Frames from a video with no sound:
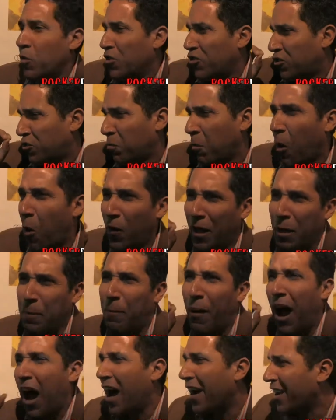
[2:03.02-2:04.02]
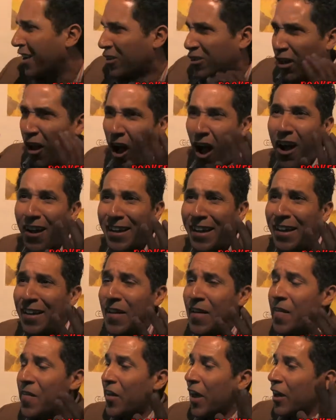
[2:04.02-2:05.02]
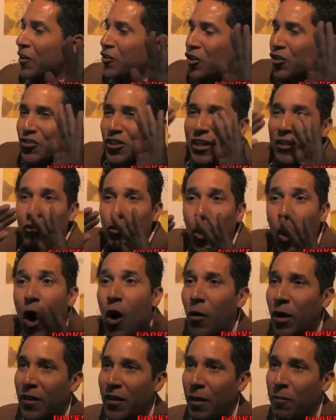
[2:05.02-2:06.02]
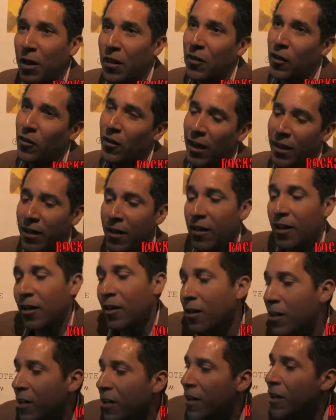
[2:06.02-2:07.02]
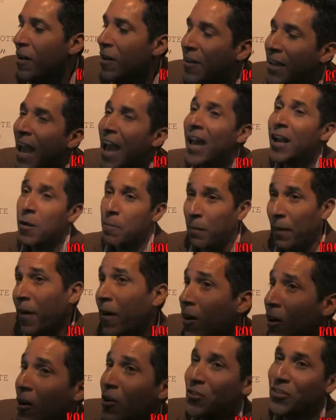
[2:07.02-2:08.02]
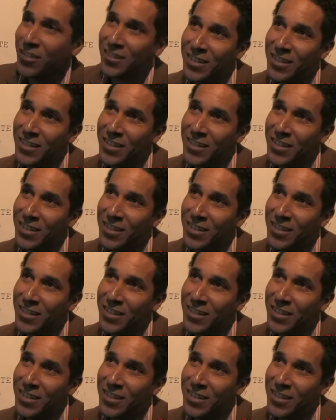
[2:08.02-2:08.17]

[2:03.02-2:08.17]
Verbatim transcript: was smoking pot and talking and just ignoring them, and they're like, uh, catapult,